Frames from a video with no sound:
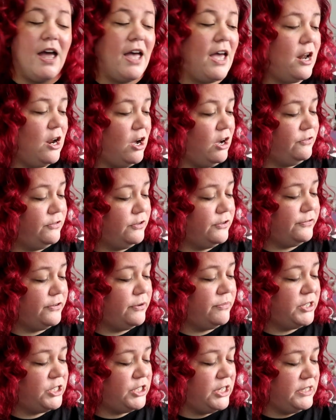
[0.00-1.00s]
an offer
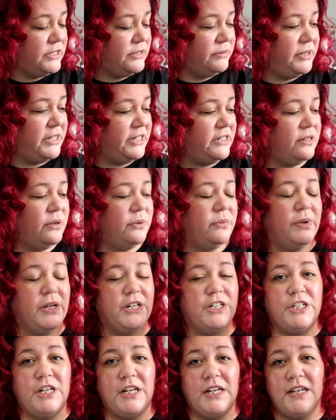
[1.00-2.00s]
from a gentleman,
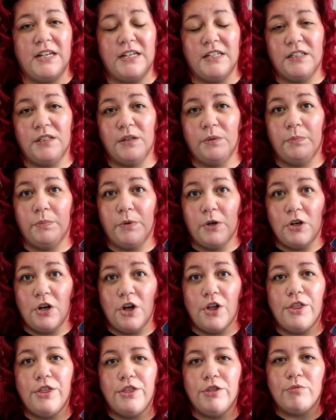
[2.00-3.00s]
which is
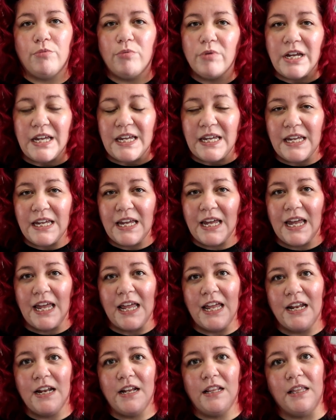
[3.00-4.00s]
book three
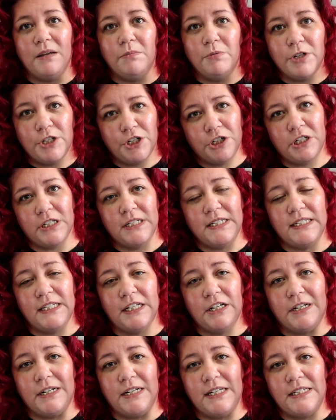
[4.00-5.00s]
in the Bridgerton
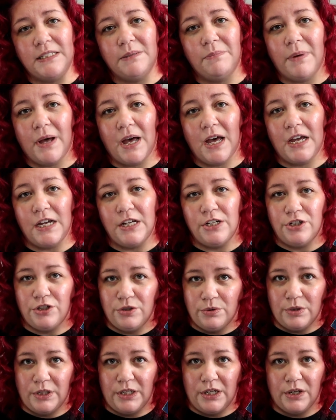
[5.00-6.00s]
series by
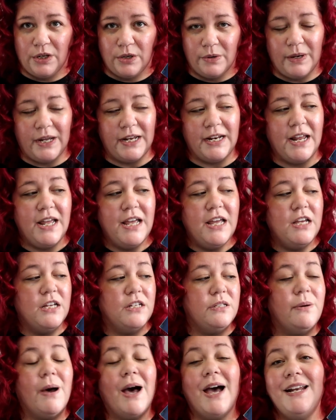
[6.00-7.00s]
Julia Quinn.
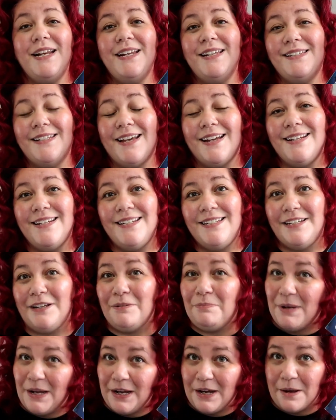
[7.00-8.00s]
So I decided
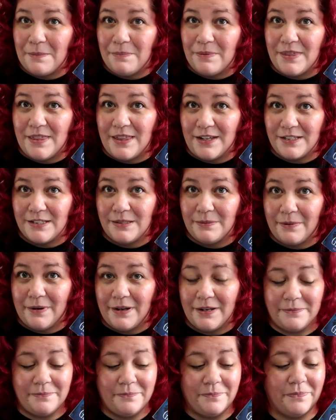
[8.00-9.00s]
to pick up this
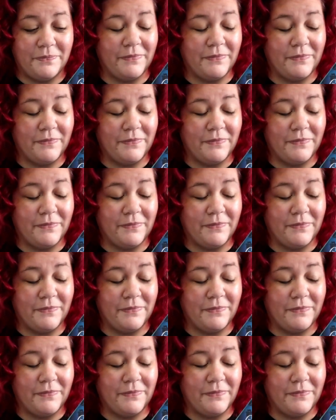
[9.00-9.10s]
one.